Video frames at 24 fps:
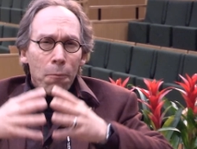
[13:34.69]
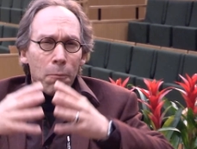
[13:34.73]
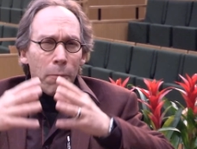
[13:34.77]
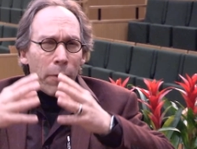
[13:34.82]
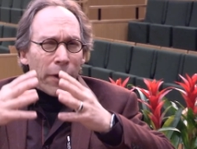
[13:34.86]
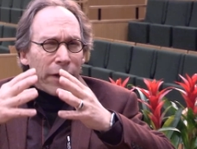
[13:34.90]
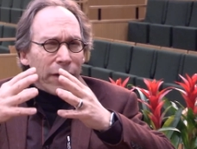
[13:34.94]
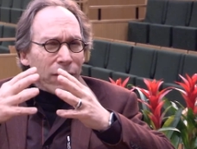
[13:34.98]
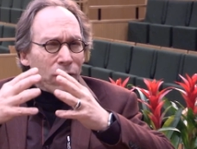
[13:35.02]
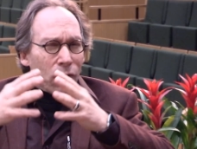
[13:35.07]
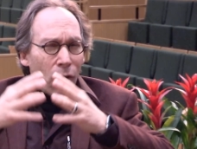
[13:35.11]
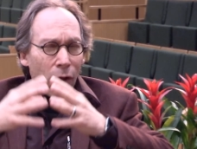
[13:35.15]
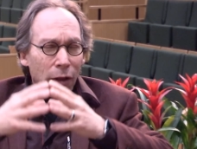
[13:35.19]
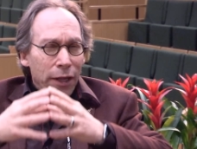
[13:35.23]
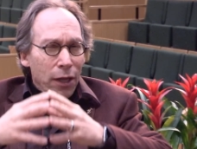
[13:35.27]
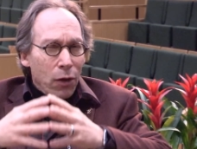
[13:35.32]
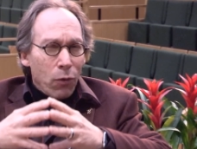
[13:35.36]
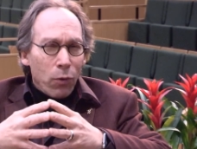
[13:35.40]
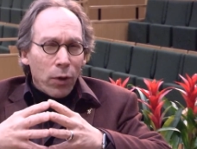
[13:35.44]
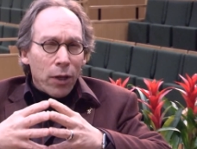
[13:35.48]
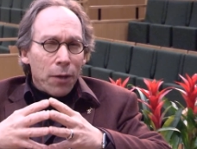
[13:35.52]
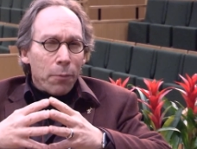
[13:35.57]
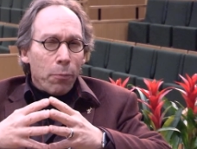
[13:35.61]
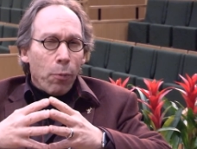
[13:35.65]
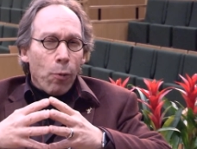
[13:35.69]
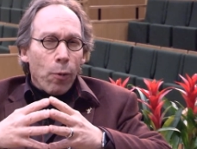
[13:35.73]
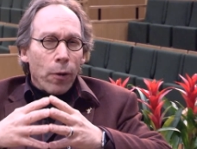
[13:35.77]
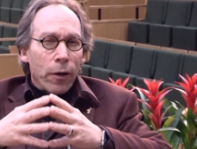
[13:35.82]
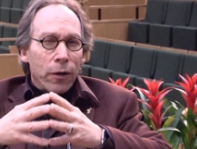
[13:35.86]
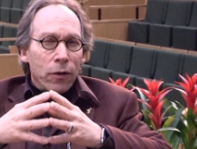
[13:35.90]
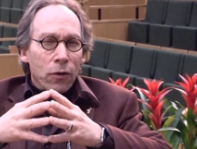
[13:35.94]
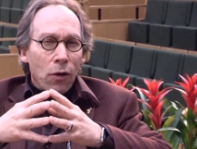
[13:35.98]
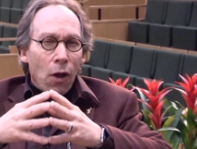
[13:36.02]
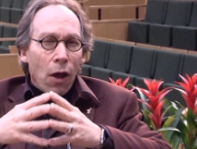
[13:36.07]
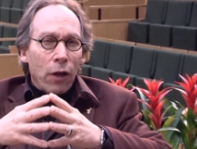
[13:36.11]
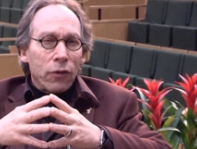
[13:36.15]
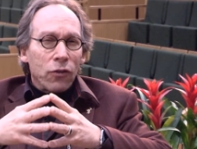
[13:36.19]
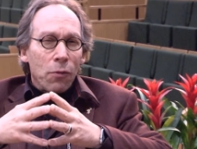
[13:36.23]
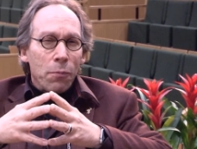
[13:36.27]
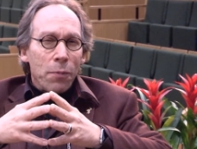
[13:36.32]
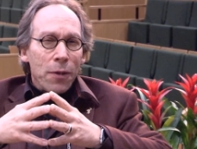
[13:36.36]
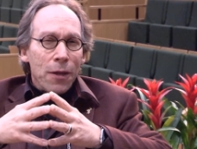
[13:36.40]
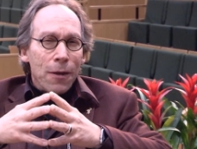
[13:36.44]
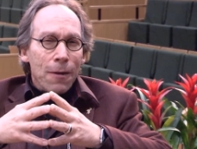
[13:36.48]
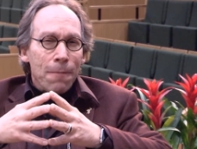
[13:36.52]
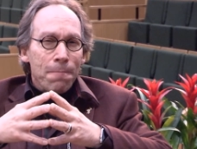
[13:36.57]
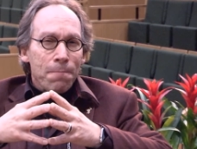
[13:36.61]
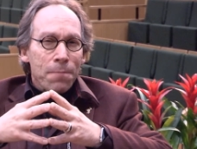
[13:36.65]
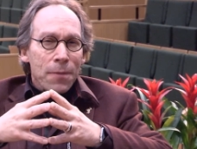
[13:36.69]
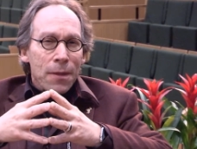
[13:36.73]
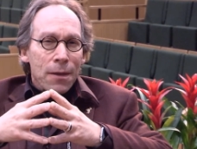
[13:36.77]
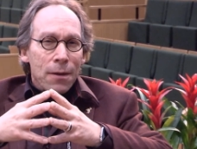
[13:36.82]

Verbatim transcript: But it's uh, equally important not to be,